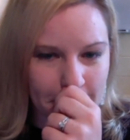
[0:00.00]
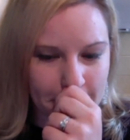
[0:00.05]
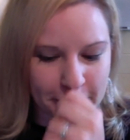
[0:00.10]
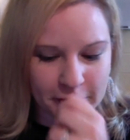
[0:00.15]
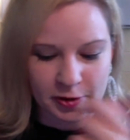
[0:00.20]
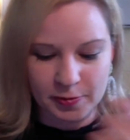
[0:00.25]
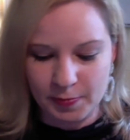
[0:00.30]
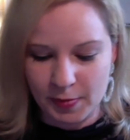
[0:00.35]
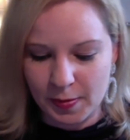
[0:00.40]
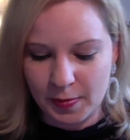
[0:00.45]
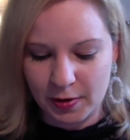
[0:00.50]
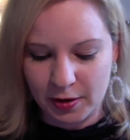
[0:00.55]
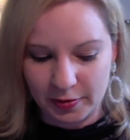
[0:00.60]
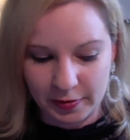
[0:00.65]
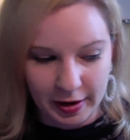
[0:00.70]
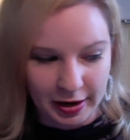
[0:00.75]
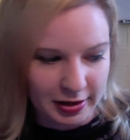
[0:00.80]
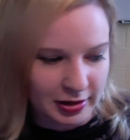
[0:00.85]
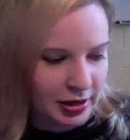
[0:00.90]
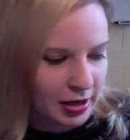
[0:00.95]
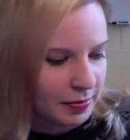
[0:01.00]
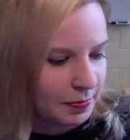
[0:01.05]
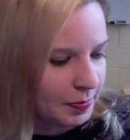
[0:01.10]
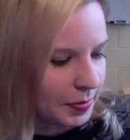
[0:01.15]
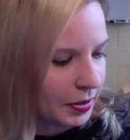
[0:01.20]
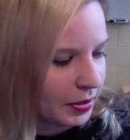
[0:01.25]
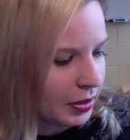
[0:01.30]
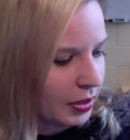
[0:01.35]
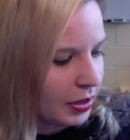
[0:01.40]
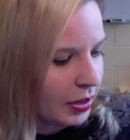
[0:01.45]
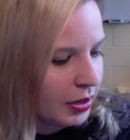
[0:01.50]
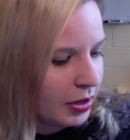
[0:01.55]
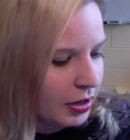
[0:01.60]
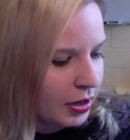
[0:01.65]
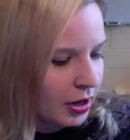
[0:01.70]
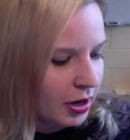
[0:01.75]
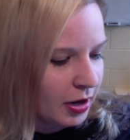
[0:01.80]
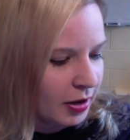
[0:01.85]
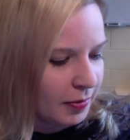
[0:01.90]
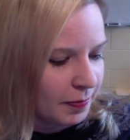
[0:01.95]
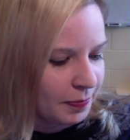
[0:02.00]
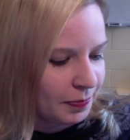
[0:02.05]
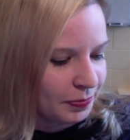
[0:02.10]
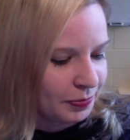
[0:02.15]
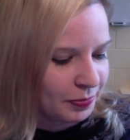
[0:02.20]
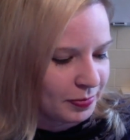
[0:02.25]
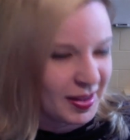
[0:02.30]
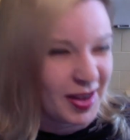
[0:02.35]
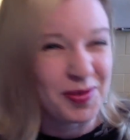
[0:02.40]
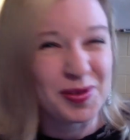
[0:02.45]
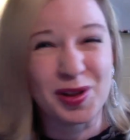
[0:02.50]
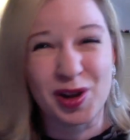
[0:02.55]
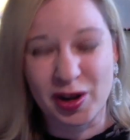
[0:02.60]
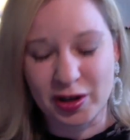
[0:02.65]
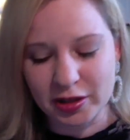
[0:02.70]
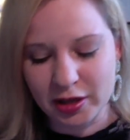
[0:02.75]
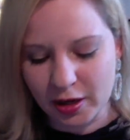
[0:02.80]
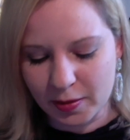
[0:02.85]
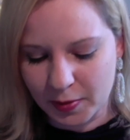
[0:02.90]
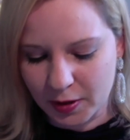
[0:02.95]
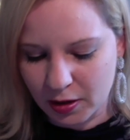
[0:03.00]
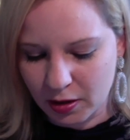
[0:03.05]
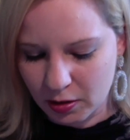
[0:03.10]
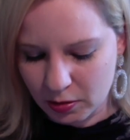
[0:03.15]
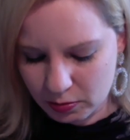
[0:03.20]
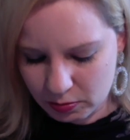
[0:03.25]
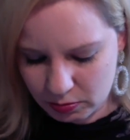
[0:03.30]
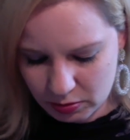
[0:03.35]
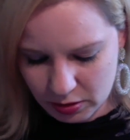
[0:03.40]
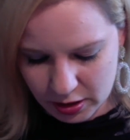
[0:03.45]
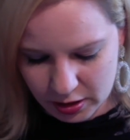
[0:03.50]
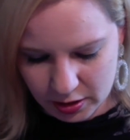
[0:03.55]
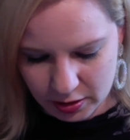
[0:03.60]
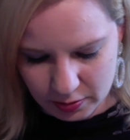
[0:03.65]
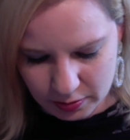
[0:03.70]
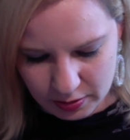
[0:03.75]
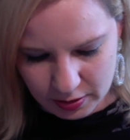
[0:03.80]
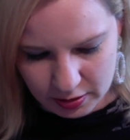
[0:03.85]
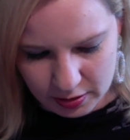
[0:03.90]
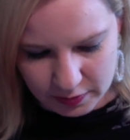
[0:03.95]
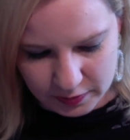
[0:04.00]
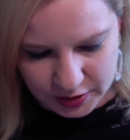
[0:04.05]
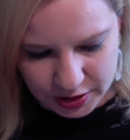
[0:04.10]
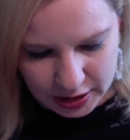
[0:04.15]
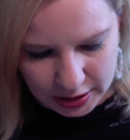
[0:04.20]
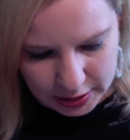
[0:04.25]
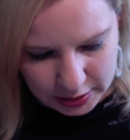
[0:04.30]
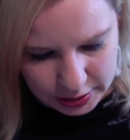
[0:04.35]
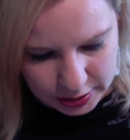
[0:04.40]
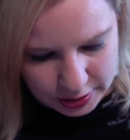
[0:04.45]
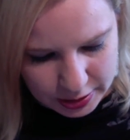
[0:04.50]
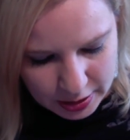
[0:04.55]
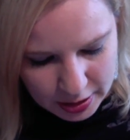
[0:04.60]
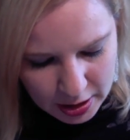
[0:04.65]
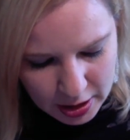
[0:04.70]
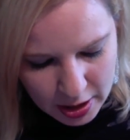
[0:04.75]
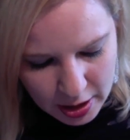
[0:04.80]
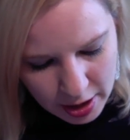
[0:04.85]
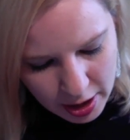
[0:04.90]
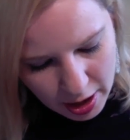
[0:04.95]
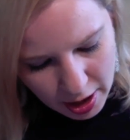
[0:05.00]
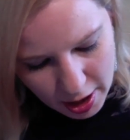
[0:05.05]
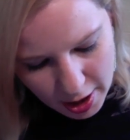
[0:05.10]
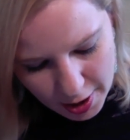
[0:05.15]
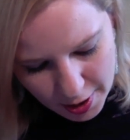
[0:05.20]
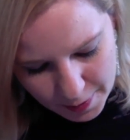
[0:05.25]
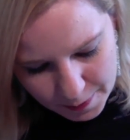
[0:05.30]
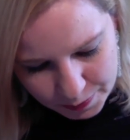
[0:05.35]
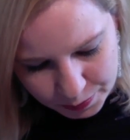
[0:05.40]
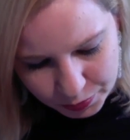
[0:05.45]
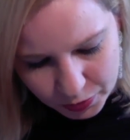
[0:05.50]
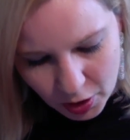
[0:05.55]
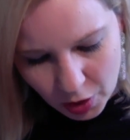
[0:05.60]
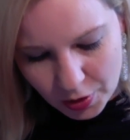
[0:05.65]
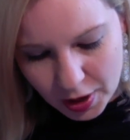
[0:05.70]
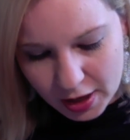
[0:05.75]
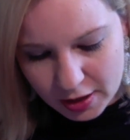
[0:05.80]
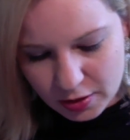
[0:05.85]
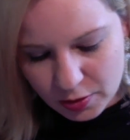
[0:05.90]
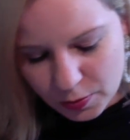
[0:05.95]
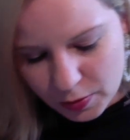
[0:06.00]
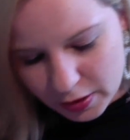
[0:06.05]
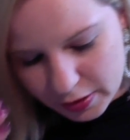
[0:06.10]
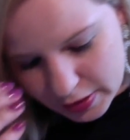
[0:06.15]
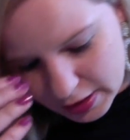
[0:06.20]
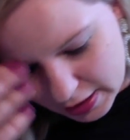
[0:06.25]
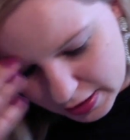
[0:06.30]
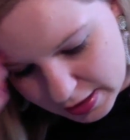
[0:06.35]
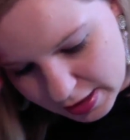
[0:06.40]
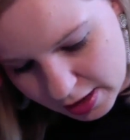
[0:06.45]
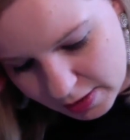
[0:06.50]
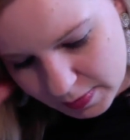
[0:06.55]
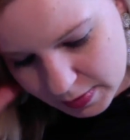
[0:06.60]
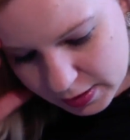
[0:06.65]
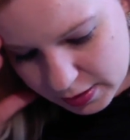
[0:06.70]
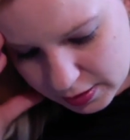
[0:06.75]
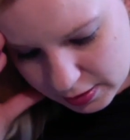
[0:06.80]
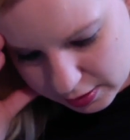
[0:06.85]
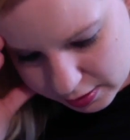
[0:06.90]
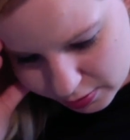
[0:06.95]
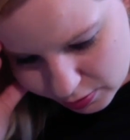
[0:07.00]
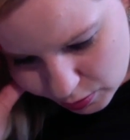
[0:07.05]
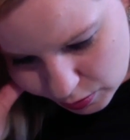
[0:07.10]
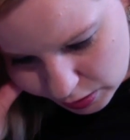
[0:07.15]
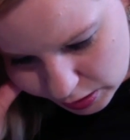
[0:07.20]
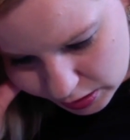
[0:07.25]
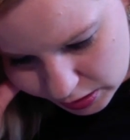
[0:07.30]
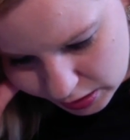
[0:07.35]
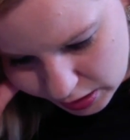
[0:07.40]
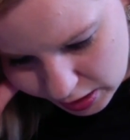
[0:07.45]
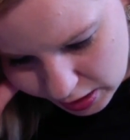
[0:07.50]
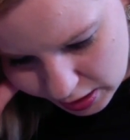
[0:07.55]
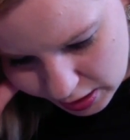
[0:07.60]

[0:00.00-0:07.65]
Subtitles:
See, maybe you're like that, but that was a long time ago. I know things have changed. Okay, so what are the assignments in this course?